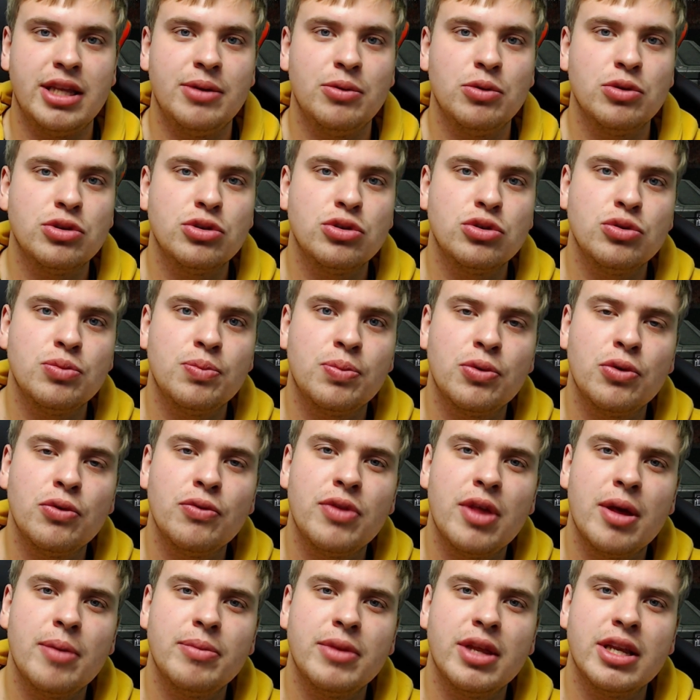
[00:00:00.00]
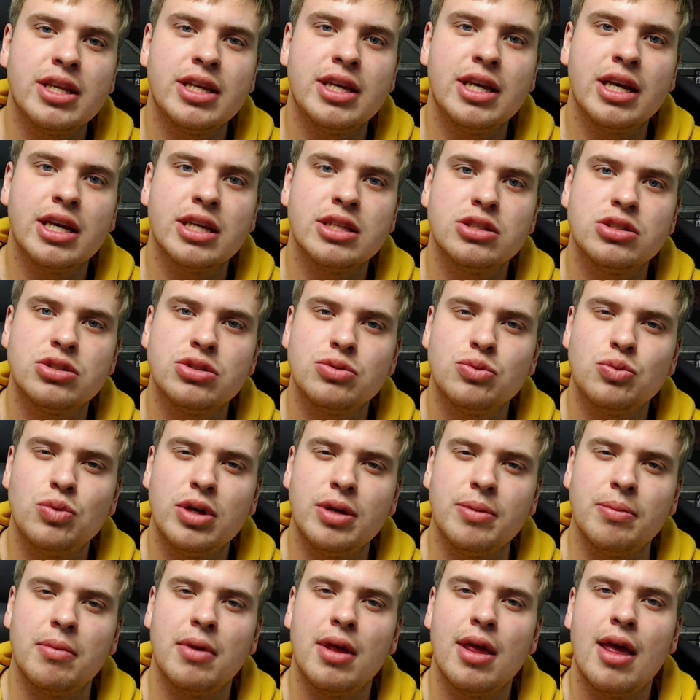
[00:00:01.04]
He wanted to prove them that he can
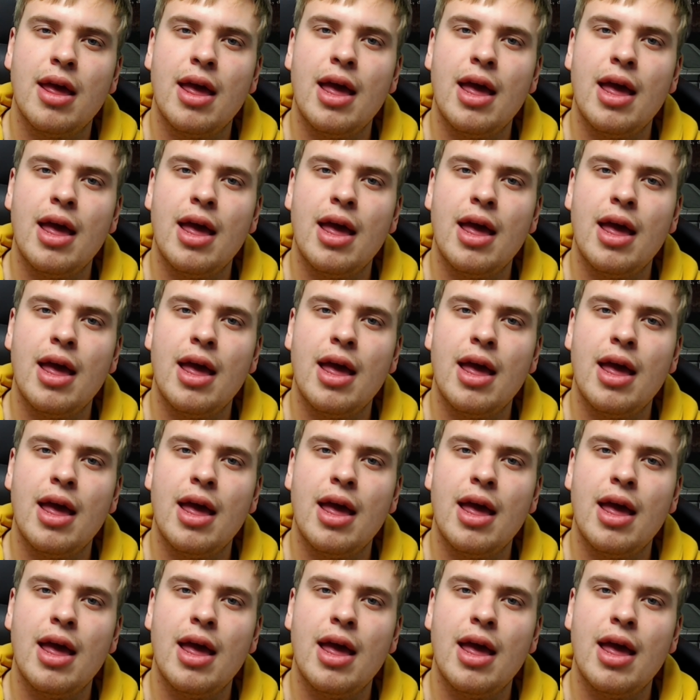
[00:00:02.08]
swim.